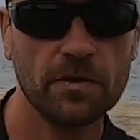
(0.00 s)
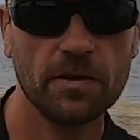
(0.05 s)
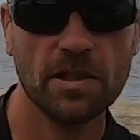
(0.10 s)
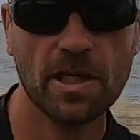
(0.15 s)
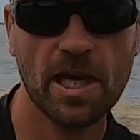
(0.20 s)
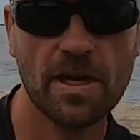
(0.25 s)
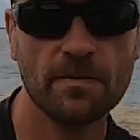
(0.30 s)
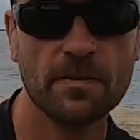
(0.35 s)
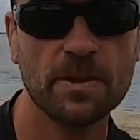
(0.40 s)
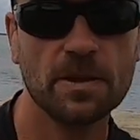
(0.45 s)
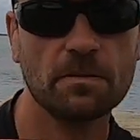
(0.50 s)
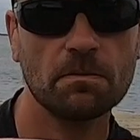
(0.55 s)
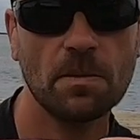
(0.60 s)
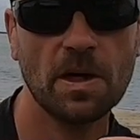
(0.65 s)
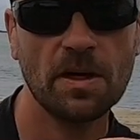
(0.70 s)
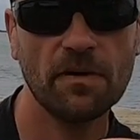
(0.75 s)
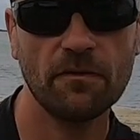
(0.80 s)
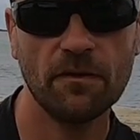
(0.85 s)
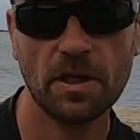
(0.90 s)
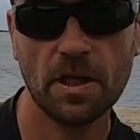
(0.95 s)
times on
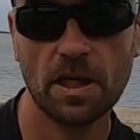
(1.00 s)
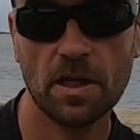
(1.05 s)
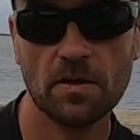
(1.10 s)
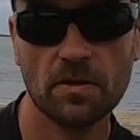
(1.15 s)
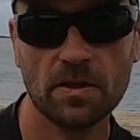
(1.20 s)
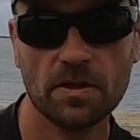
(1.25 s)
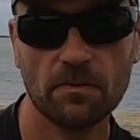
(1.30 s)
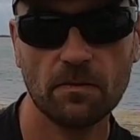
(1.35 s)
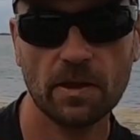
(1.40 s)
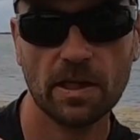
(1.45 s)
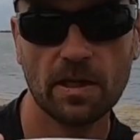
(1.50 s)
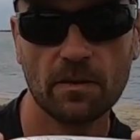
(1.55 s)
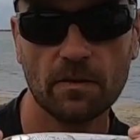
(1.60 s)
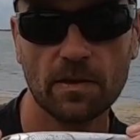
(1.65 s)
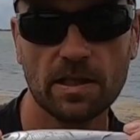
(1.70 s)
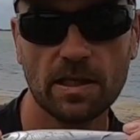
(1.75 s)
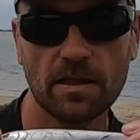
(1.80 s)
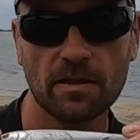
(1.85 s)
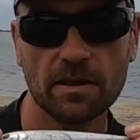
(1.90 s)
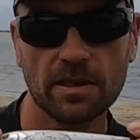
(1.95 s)
my videos when I
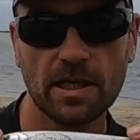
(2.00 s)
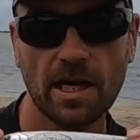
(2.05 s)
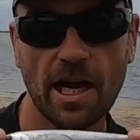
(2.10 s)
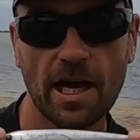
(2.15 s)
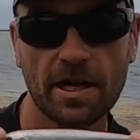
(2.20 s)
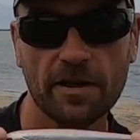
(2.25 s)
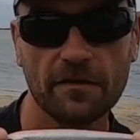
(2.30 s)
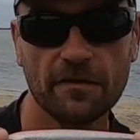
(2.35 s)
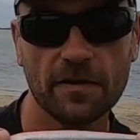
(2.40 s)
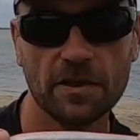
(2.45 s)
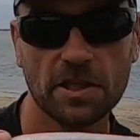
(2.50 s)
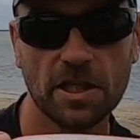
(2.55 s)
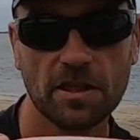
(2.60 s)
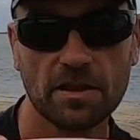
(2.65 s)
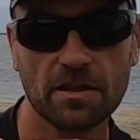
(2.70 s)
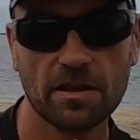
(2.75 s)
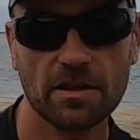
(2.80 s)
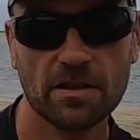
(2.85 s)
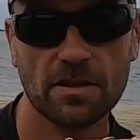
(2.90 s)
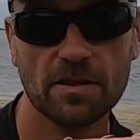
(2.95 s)
was out kayak
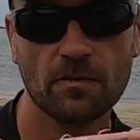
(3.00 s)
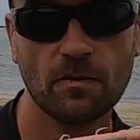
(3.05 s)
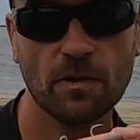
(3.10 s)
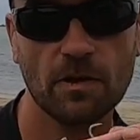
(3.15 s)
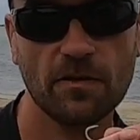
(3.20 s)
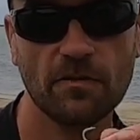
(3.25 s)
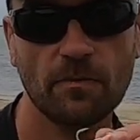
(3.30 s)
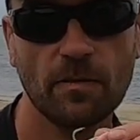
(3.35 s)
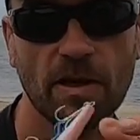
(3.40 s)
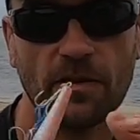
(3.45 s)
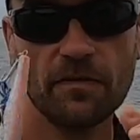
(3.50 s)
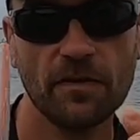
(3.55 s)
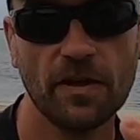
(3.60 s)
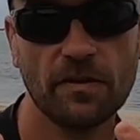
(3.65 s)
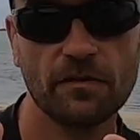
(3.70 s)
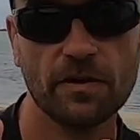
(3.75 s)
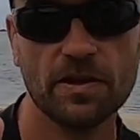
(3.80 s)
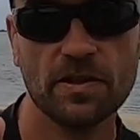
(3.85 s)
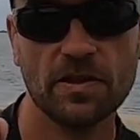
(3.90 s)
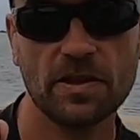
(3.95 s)
fishing. This is one of my
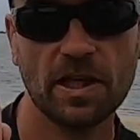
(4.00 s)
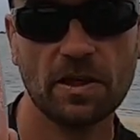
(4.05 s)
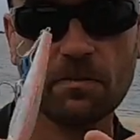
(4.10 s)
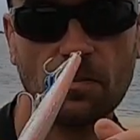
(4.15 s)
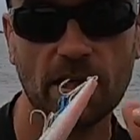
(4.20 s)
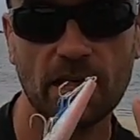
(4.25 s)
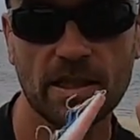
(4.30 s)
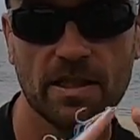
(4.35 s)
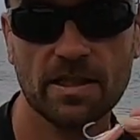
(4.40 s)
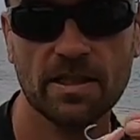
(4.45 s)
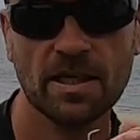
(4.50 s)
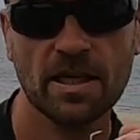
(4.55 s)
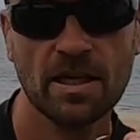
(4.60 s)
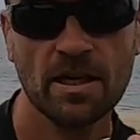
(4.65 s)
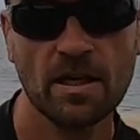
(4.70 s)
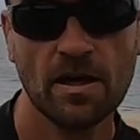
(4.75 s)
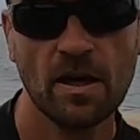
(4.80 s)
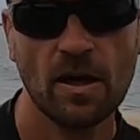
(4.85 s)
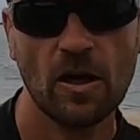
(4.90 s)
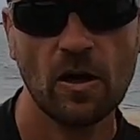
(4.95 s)
favorite stick baits,
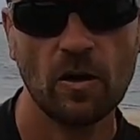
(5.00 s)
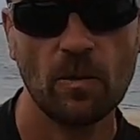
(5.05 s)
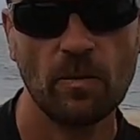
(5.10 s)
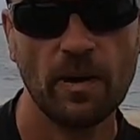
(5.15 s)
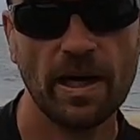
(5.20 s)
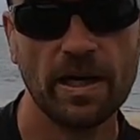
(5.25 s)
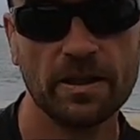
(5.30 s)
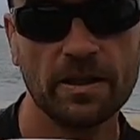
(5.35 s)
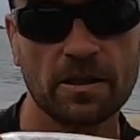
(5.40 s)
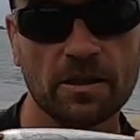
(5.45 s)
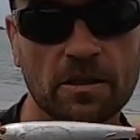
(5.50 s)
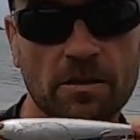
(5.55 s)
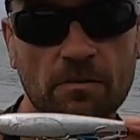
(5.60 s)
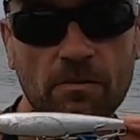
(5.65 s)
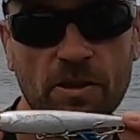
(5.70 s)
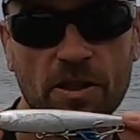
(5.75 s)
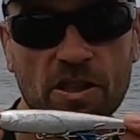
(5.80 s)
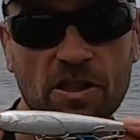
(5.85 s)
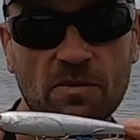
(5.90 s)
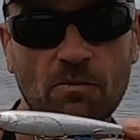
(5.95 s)
albeit a little
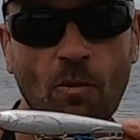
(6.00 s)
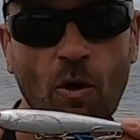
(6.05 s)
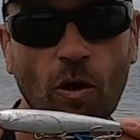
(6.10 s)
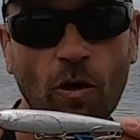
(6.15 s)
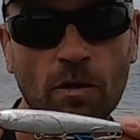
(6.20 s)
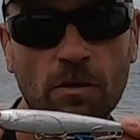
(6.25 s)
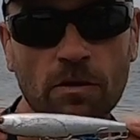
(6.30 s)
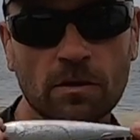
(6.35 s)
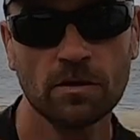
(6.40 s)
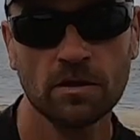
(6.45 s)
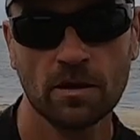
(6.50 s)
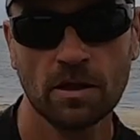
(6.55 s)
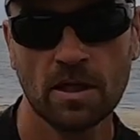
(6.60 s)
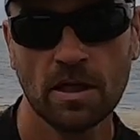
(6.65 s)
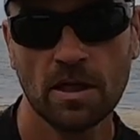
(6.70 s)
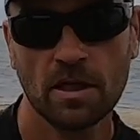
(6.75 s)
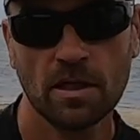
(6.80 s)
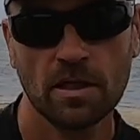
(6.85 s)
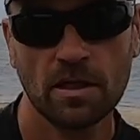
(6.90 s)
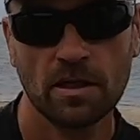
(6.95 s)
bit small.
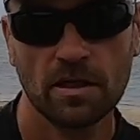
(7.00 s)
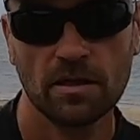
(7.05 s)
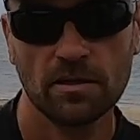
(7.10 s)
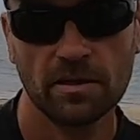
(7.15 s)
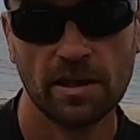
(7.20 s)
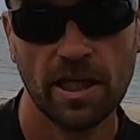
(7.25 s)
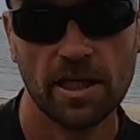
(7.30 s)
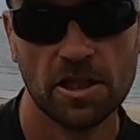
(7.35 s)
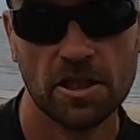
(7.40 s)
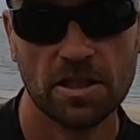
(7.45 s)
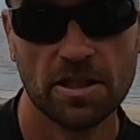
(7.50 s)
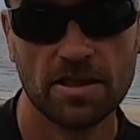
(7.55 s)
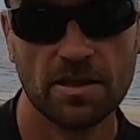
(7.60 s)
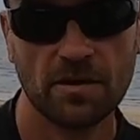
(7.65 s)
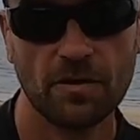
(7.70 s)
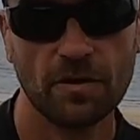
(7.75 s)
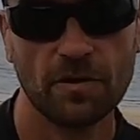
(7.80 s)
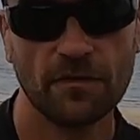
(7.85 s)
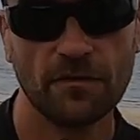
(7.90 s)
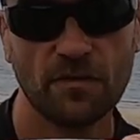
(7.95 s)
It catches a
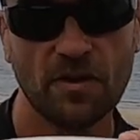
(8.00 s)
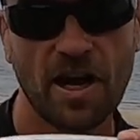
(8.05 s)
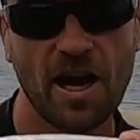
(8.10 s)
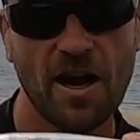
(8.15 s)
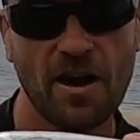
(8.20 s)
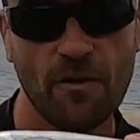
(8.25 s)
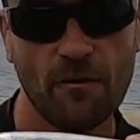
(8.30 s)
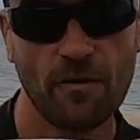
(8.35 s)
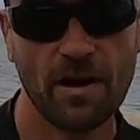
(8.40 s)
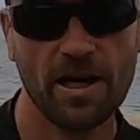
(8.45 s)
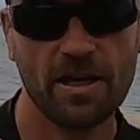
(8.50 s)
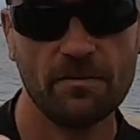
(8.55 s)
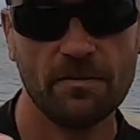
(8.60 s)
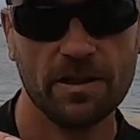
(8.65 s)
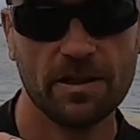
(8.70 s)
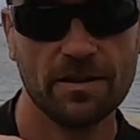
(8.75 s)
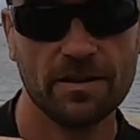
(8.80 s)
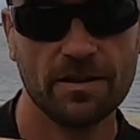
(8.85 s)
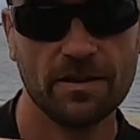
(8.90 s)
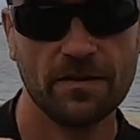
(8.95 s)
lot of kawai
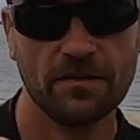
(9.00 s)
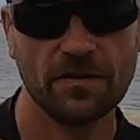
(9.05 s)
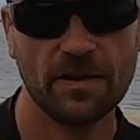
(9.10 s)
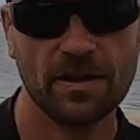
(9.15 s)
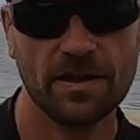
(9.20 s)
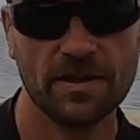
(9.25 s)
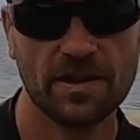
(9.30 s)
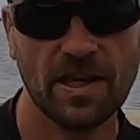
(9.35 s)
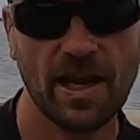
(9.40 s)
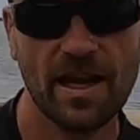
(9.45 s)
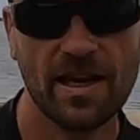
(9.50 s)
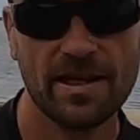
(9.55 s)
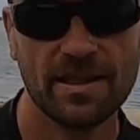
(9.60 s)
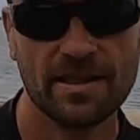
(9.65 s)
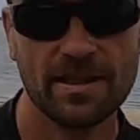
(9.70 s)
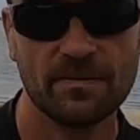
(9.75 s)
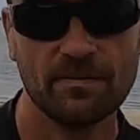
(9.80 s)
because of the size,